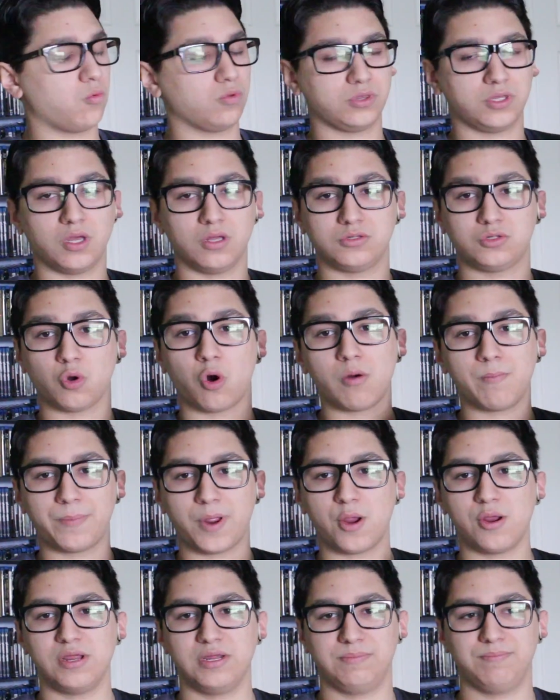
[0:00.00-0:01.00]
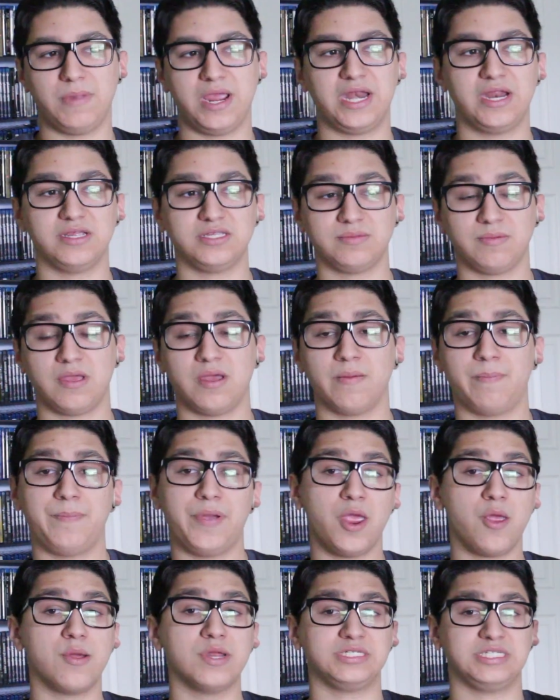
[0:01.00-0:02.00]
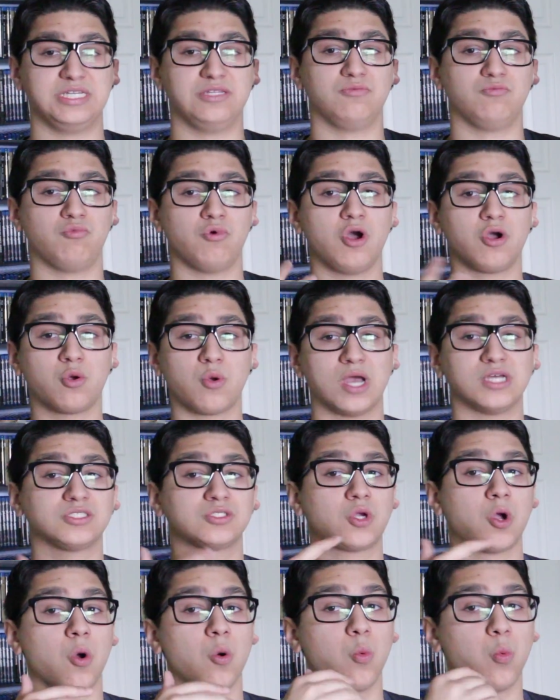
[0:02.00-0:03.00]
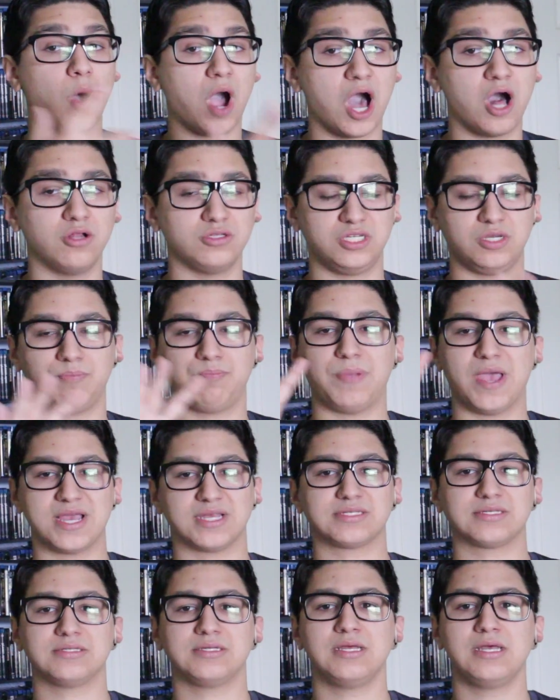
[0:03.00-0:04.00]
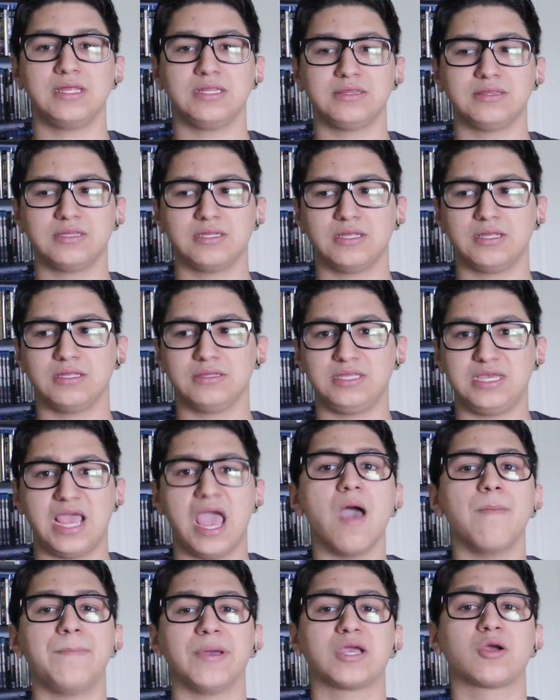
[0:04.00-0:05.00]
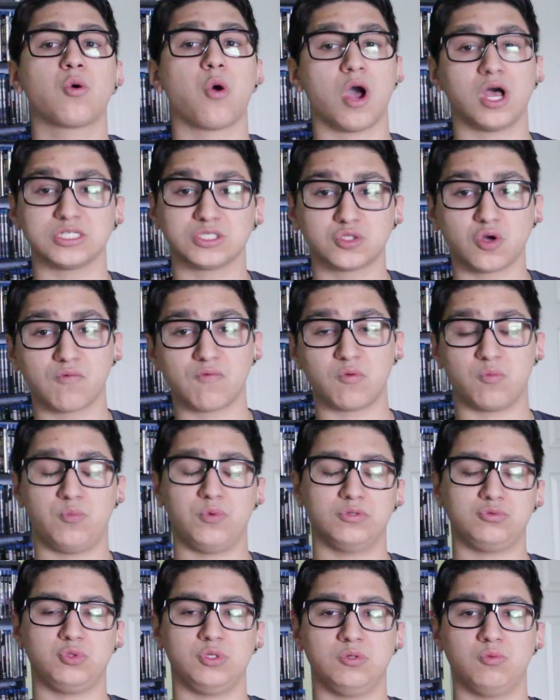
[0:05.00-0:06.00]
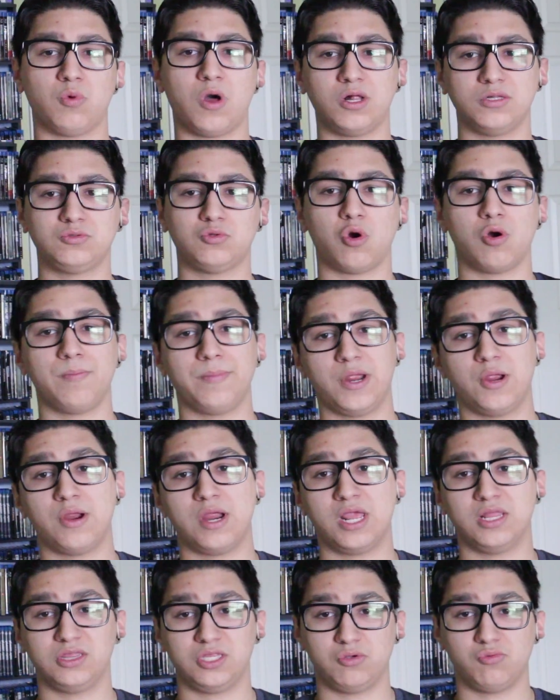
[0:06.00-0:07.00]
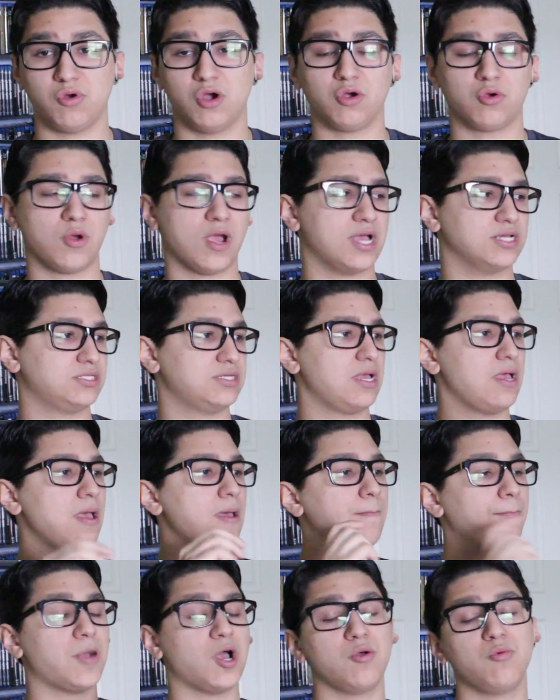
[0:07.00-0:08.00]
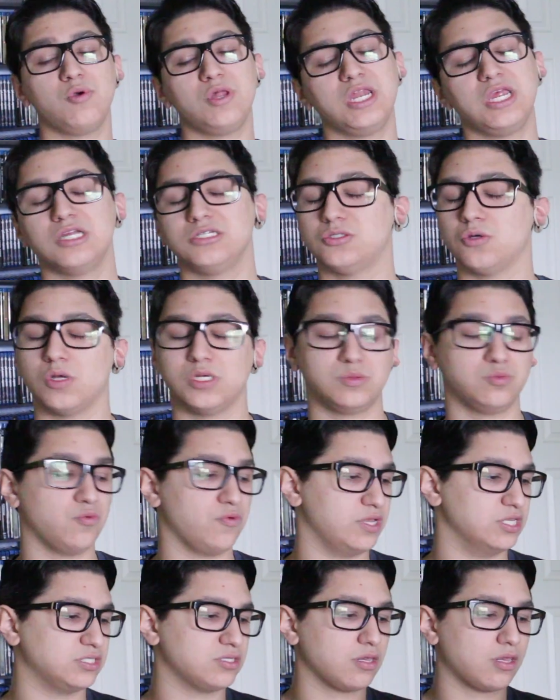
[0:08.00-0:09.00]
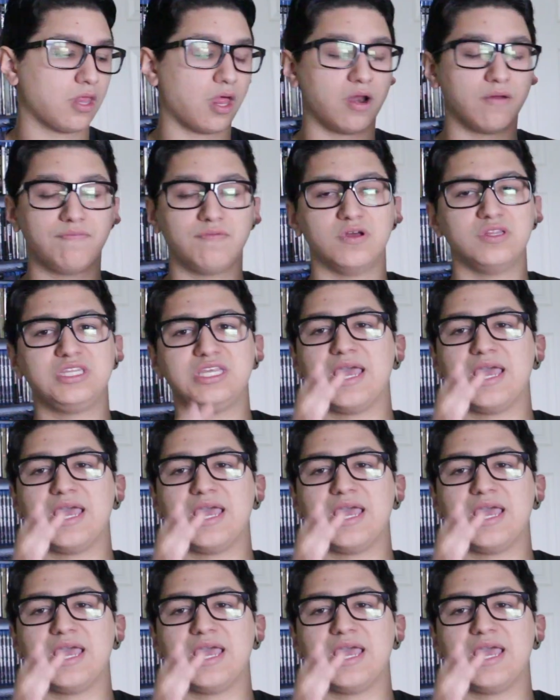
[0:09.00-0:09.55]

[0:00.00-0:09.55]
The Thornberry made an appearance in Rugrats Go Wild, the epic crossover between Wild Thornberry and the Rugrats. But I really enjoy this movie. It's a lot of fun.